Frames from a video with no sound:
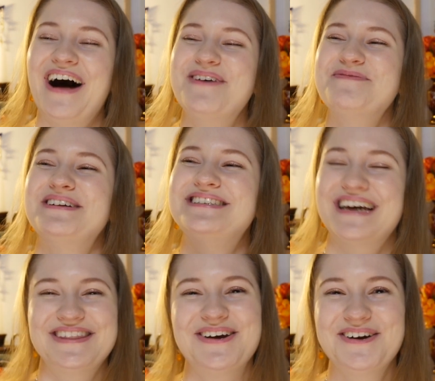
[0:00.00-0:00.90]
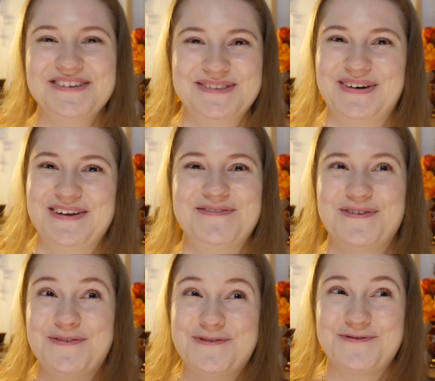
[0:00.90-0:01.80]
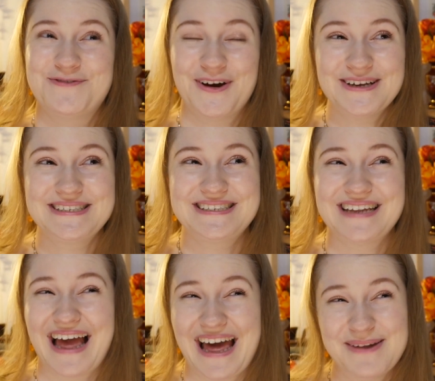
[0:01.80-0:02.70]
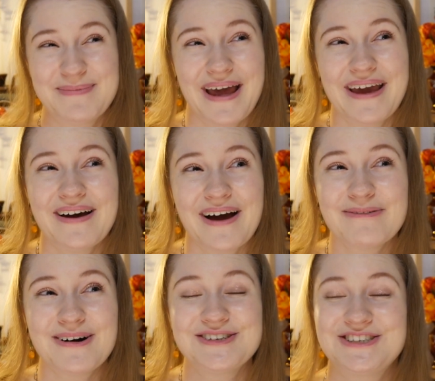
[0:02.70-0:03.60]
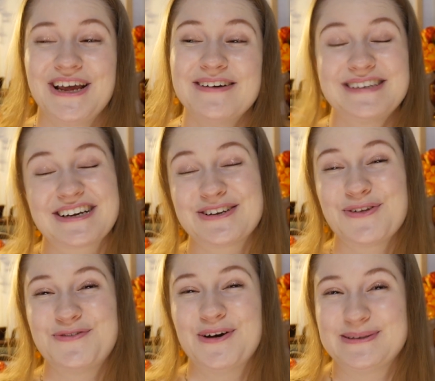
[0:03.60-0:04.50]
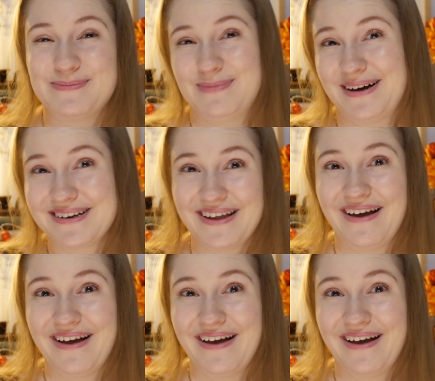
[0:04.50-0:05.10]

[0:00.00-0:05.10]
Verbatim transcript: um, Death Note was one of the first anime I watched. It's actually the first manga